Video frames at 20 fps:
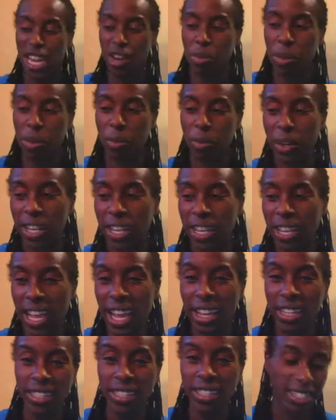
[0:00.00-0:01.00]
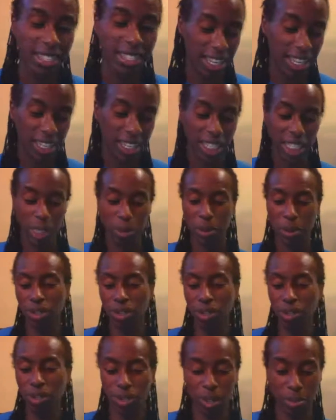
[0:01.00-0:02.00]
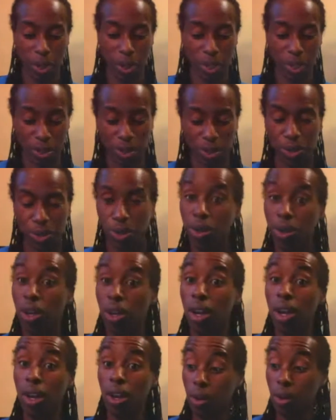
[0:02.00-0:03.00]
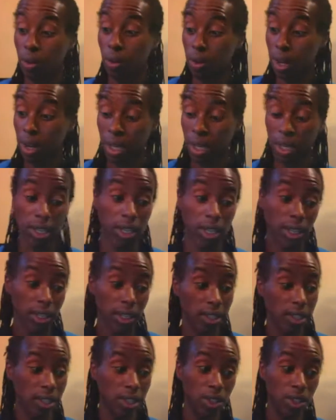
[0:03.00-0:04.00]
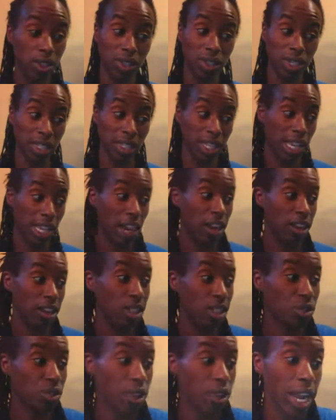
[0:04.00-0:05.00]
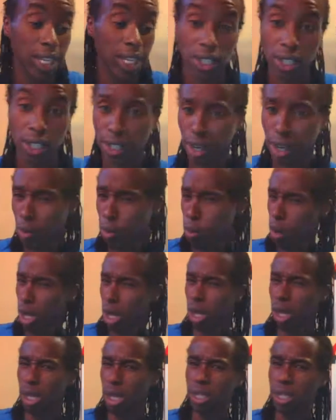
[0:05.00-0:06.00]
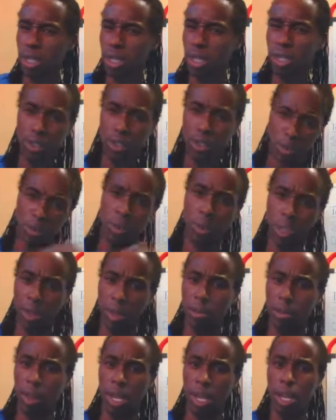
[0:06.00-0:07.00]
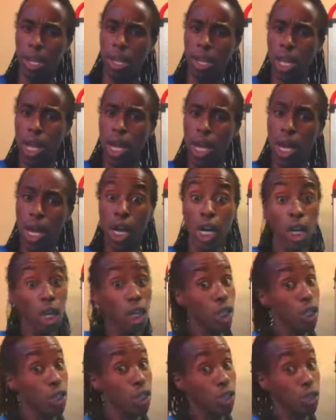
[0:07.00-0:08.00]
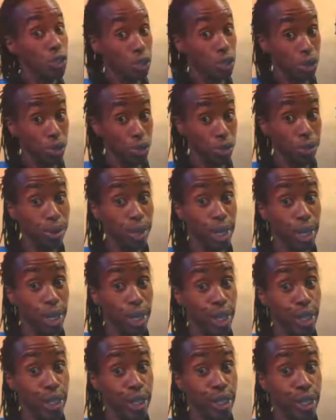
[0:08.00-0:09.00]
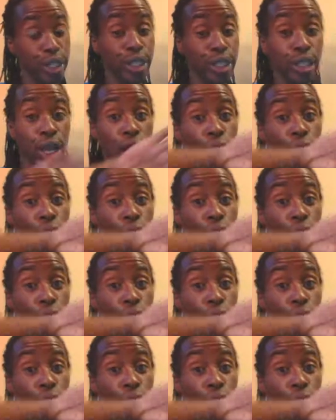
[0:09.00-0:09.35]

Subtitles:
remember, cannot is a special word. Usually our contractions are what? Do it with me. 2 words